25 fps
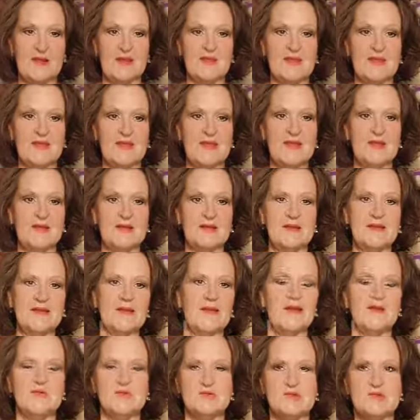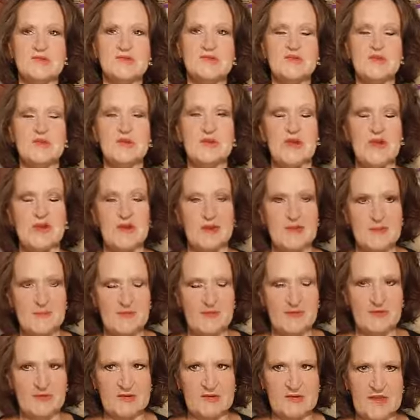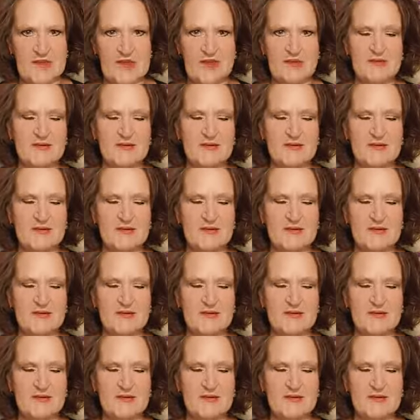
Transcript: The, it, it, I usually share an idiom every day.